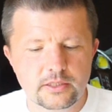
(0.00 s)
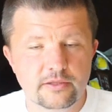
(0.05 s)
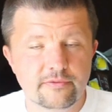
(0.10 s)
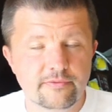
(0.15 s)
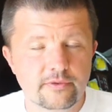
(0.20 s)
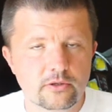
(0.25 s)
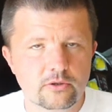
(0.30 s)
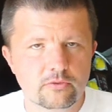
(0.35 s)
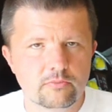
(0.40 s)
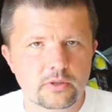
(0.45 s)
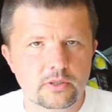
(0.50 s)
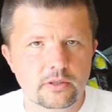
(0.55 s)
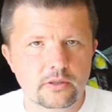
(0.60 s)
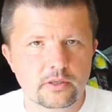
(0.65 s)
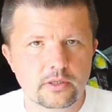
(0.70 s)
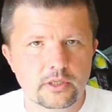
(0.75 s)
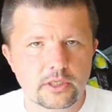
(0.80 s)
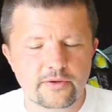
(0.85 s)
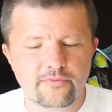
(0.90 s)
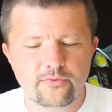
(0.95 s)
configurable.
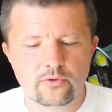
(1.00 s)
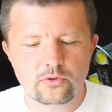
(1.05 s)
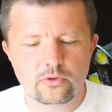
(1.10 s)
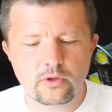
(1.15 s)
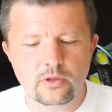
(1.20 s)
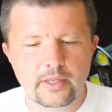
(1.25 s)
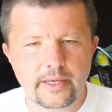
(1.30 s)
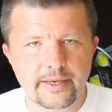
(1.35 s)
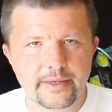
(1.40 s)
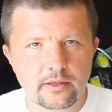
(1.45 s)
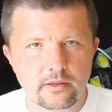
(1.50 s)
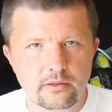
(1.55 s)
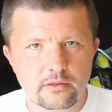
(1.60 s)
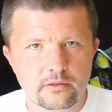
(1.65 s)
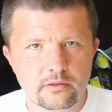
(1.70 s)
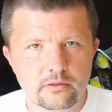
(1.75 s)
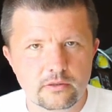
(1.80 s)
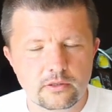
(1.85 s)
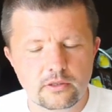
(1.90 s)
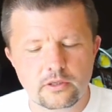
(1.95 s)
If you don't like it,
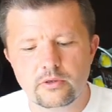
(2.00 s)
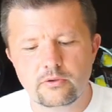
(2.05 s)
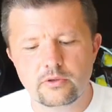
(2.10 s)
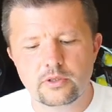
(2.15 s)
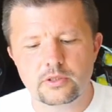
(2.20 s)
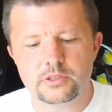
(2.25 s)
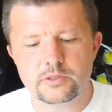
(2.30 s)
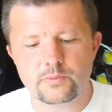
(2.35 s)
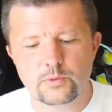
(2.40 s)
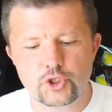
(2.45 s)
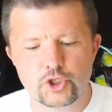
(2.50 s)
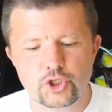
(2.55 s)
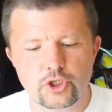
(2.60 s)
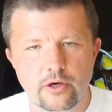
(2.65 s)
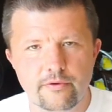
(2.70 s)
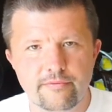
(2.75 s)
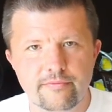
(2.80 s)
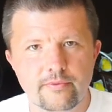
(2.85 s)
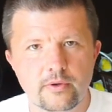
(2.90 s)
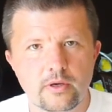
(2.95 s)
you can switch it
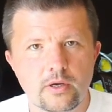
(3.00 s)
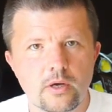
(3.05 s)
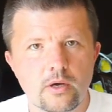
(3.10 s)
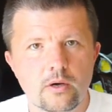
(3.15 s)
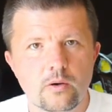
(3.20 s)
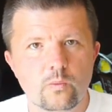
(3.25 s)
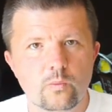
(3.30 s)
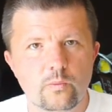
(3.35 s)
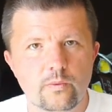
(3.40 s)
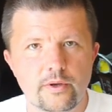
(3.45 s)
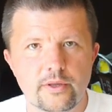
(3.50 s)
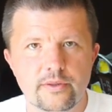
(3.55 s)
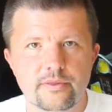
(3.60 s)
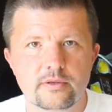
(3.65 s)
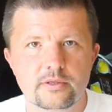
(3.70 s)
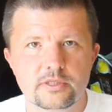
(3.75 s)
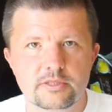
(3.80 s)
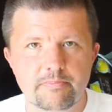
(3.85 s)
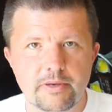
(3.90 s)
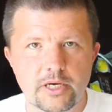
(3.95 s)
off
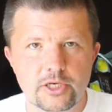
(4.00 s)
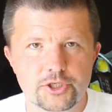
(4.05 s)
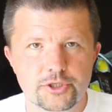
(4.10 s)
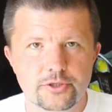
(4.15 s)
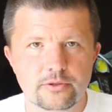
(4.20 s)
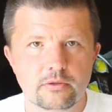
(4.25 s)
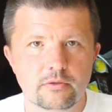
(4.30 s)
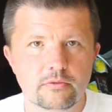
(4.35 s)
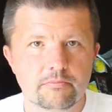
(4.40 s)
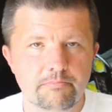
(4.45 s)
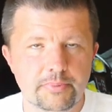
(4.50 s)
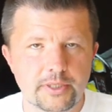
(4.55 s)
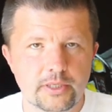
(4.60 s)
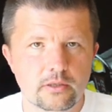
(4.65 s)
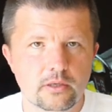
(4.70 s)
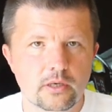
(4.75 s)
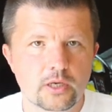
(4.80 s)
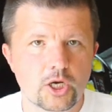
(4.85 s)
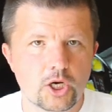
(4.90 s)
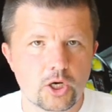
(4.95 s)
with special
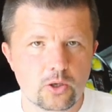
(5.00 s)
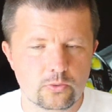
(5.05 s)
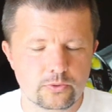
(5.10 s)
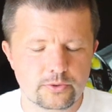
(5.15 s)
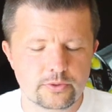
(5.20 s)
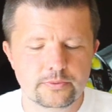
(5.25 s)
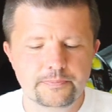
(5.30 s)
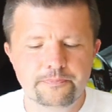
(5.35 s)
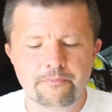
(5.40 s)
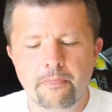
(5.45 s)
pin code.